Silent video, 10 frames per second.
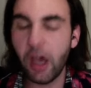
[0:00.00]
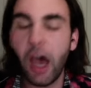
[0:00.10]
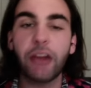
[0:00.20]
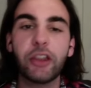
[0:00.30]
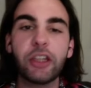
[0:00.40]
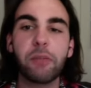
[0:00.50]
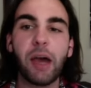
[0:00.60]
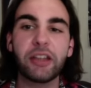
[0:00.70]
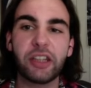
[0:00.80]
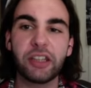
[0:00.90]
I think
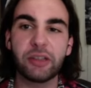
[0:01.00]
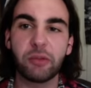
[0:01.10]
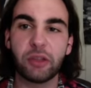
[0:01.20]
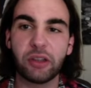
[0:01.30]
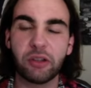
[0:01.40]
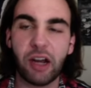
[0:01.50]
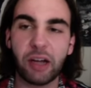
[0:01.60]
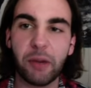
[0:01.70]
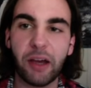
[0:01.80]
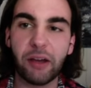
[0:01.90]
my thing with the
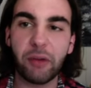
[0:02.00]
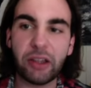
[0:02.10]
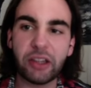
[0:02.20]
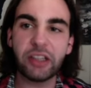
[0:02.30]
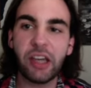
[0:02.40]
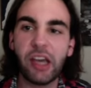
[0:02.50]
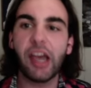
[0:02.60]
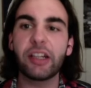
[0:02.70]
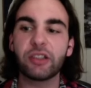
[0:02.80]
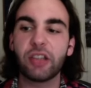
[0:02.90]
crock pot, and
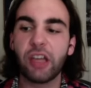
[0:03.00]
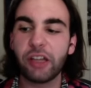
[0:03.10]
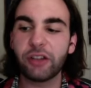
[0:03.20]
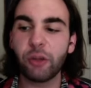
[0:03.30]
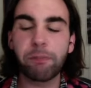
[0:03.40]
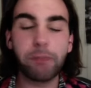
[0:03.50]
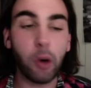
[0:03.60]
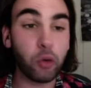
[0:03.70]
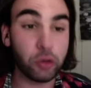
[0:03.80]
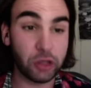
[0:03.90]
it's the
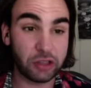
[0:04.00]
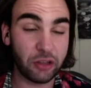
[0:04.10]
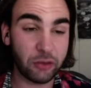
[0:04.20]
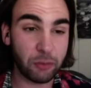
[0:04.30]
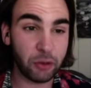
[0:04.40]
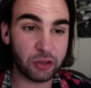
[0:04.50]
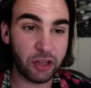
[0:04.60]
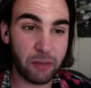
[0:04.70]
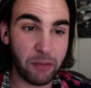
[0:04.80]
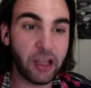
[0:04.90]
boldness of the person that
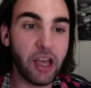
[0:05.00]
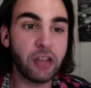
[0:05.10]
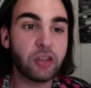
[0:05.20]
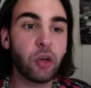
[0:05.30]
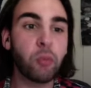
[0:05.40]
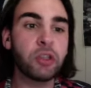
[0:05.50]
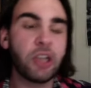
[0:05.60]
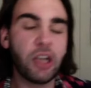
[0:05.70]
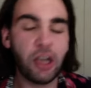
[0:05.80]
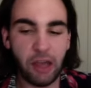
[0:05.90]
makes
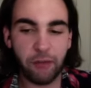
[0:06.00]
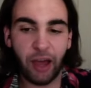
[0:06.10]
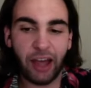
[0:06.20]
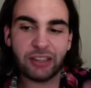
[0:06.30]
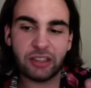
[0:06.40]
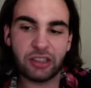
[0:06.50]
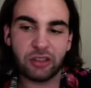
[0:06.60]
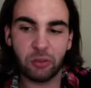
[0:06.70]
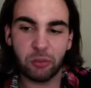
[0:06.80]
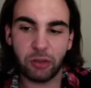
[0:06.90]
someone. If I see
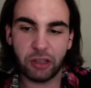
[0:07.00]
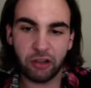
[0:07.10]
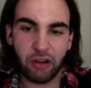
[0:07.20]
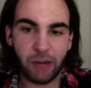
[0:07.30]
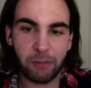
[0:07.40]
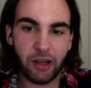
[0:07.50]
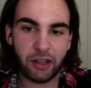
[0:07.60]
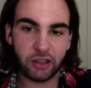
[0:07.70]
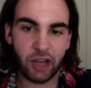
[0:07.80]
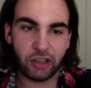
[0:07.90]
someone bring a crock pot
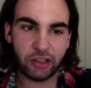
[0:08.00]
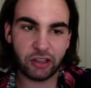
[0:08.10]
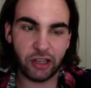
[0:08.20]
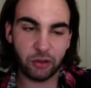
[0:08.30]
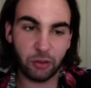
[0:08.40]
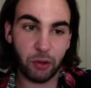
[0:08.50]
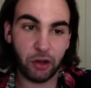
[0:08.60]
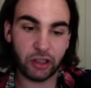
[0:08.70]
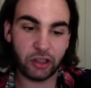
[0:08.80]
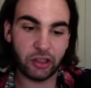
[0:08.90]
chocolate cake to a
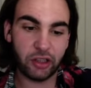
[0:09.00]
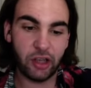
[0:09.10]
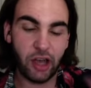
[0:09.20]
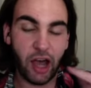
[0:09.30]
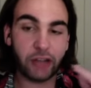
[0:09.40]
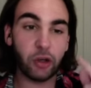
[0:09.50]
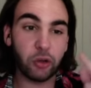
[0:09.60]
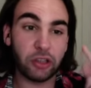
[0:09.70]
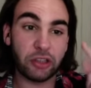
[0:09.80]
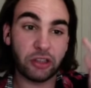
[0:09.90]
party, I know
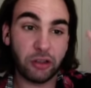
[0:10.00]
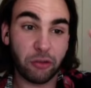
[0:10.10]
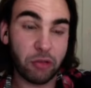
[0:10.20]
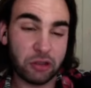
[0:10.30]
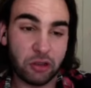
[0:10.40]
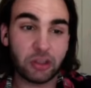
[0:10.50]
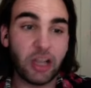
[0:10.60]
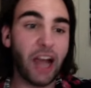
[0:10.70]
they did their research.